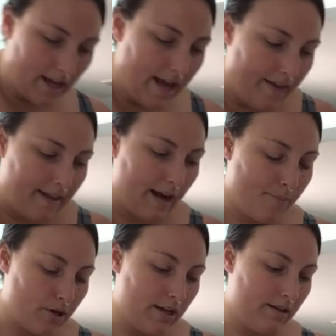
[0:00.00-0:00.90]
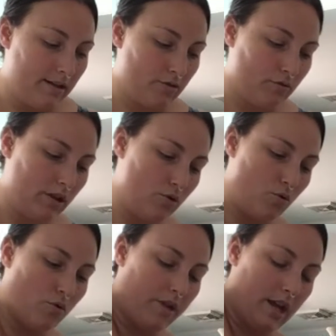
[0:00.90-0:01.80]
And then I put it in this really
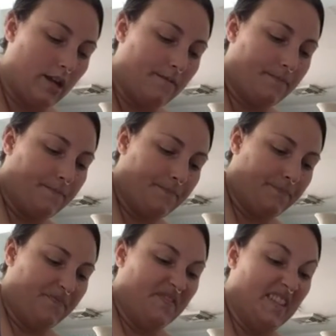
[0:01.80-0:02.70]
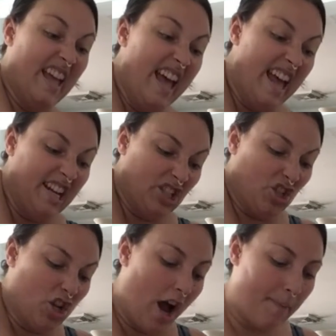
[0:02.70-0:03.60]
cool thing, and it
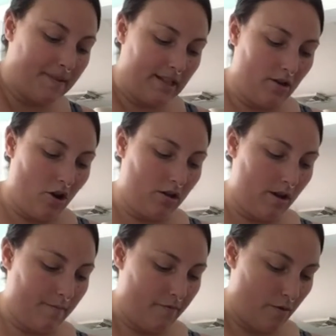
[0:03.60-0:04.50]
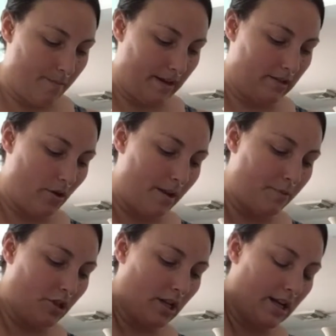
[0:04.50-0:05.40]
chops it all up for me. So I'm
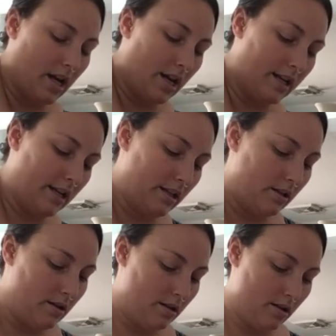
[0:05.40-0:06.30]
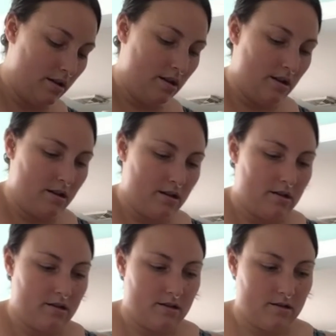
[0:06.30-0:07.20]
just gonna cut it in.
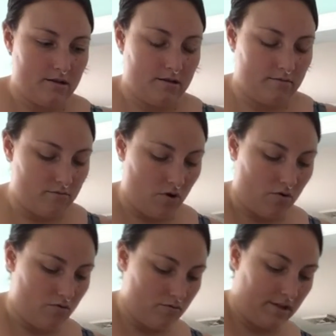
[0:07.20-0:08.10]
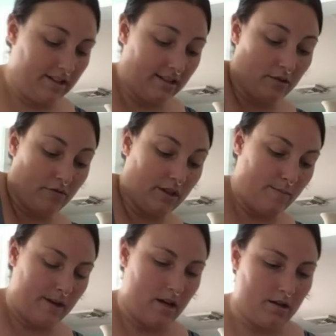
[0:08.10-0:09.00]
Whoa, this is a really
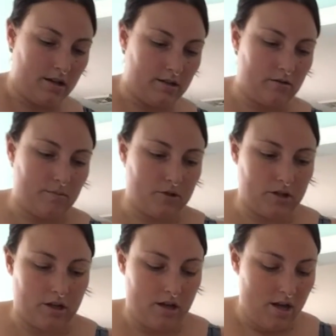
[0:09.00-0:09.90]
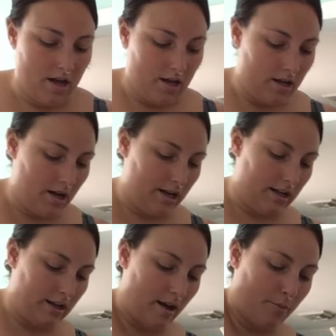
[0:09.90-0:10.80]
big onion, so I'm just gonna cut it in
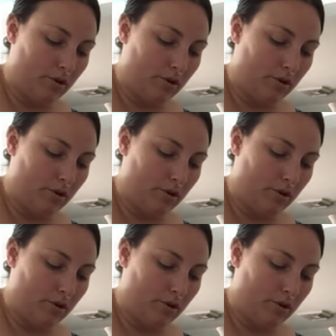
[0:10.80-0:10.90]
a couple